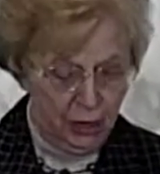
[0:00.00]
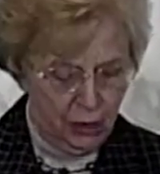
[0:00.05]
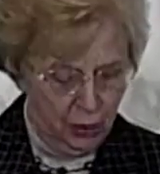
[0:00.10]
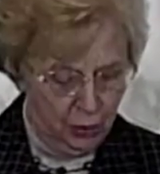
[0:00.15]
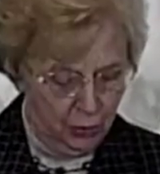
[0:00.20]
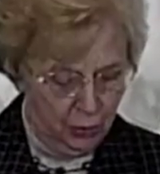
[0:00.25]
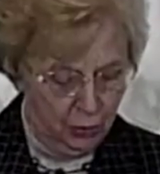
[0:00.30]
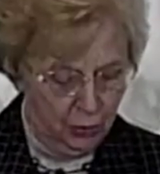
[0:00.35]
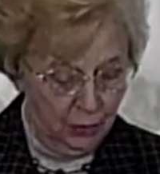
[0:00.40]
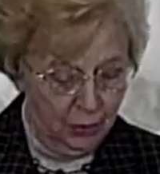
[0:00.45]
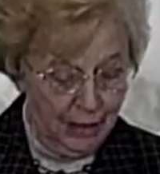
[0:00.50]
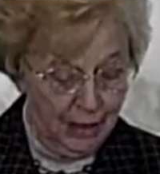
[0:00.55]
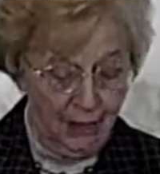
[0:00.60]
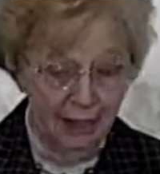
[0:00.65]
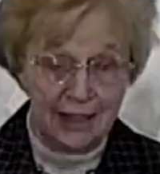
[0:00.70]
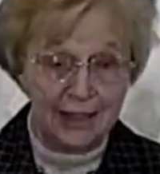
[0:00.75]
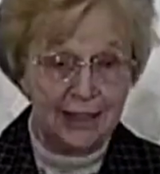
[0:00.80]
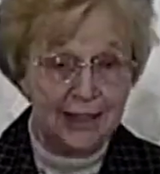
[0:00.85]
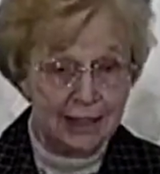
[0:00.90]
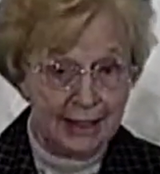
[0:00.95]
2. Now,
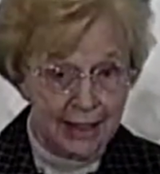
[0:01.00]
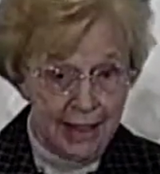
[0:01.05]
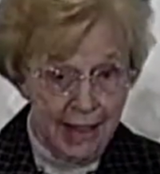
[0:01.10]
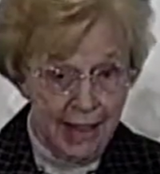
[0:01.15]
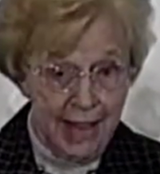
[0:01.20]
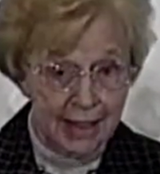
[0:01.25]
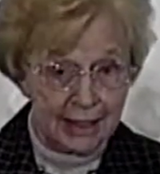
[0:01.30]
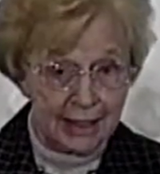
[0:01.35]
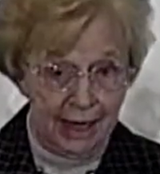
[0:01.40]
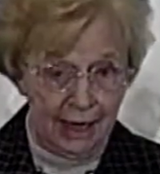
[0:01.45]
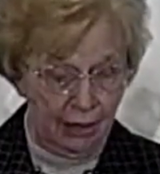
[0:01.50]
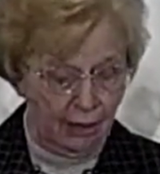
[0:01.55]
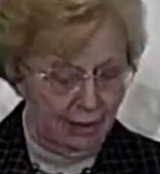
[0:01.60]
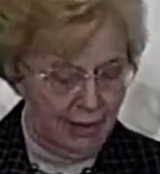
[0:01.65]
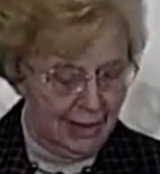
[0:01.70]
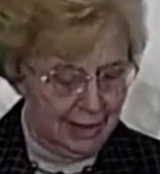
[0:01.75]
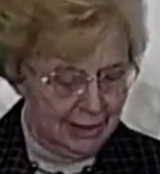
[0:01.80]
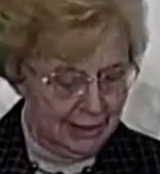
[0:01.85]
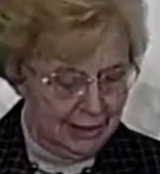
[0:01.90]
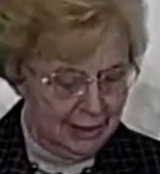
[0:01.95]
this is the
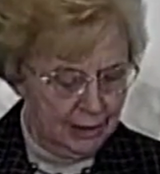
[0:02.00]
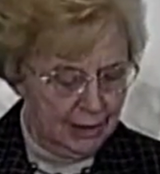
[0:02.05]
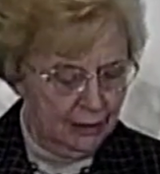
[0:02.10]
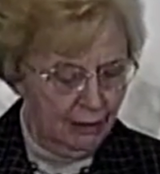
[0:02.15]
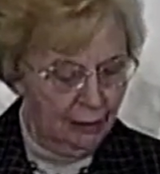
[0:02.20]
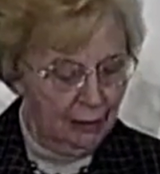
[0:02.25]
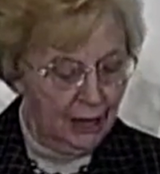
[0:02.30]
Antichrist.